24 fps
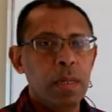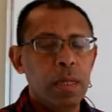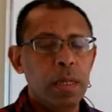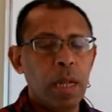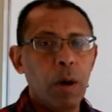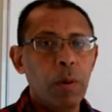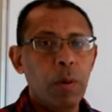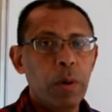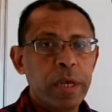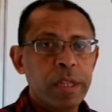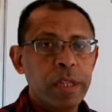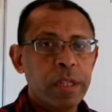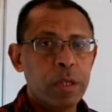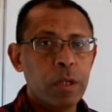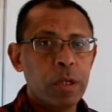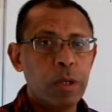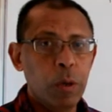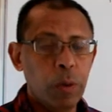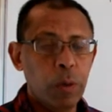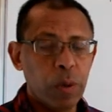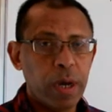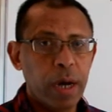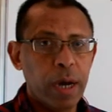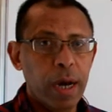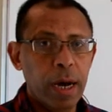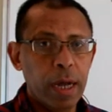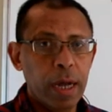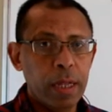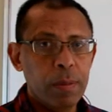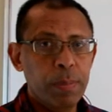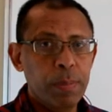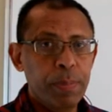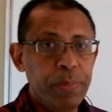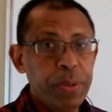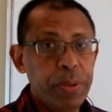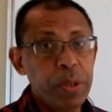Now let's look
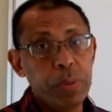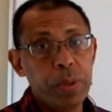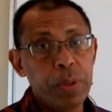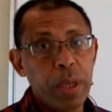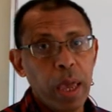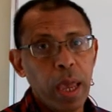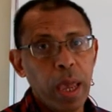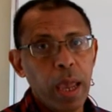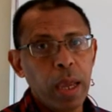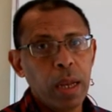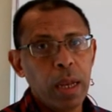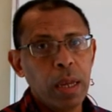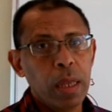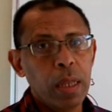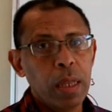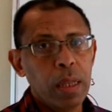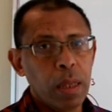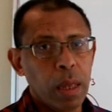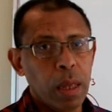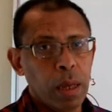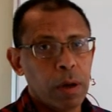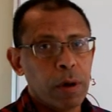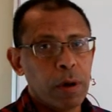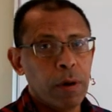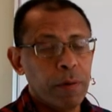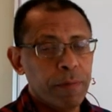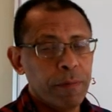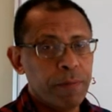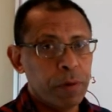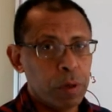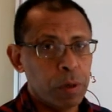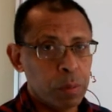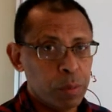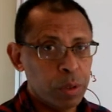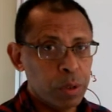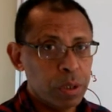at butane
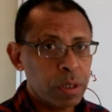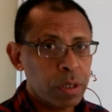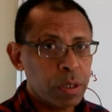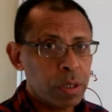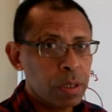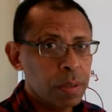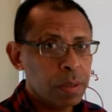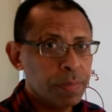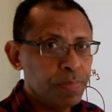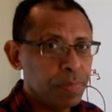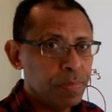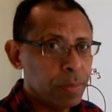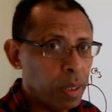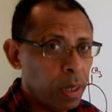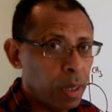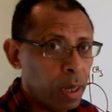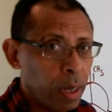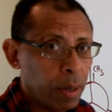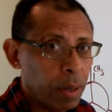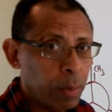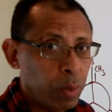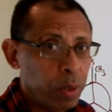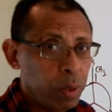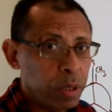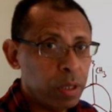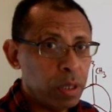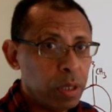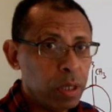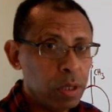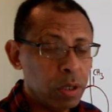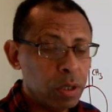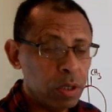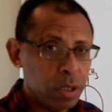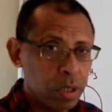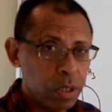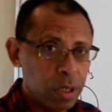conformers with
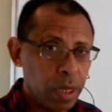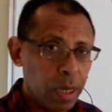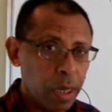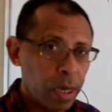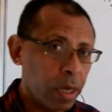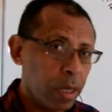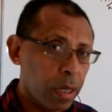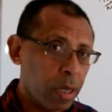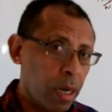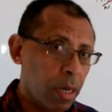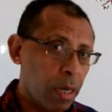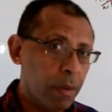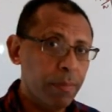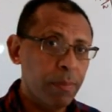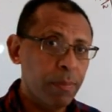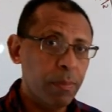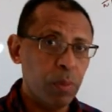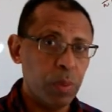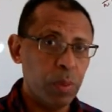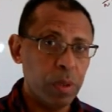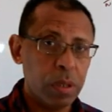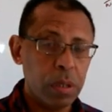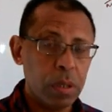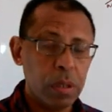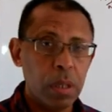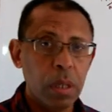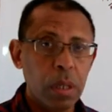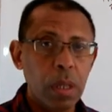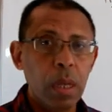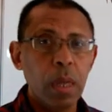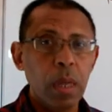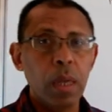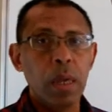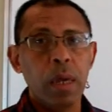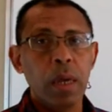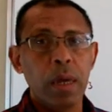energy diagram with
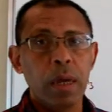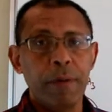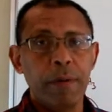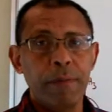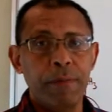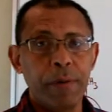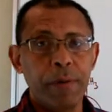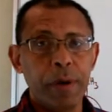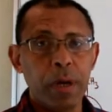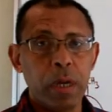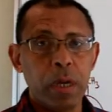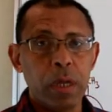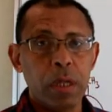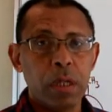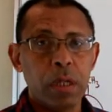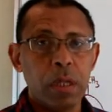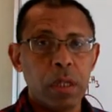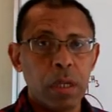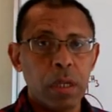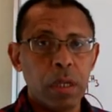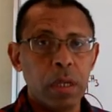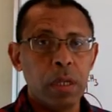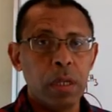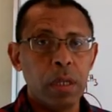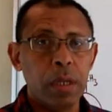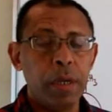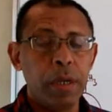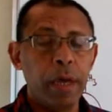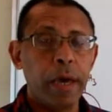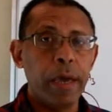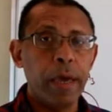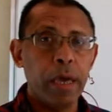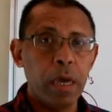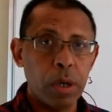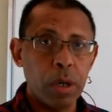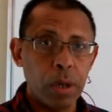various
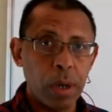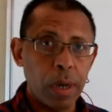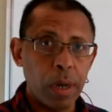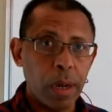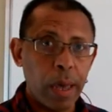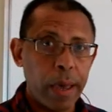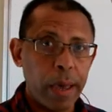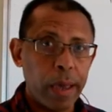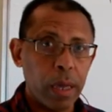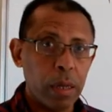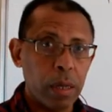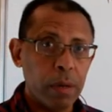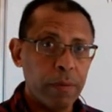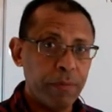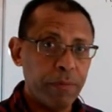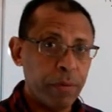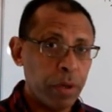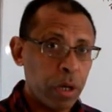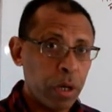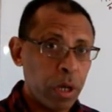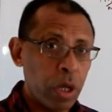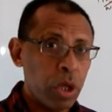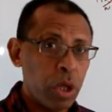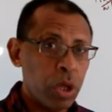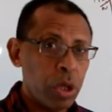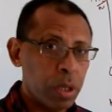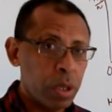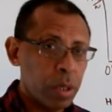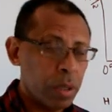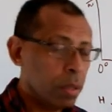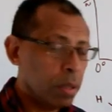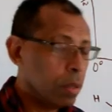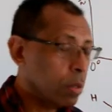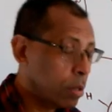dihedral angle variation.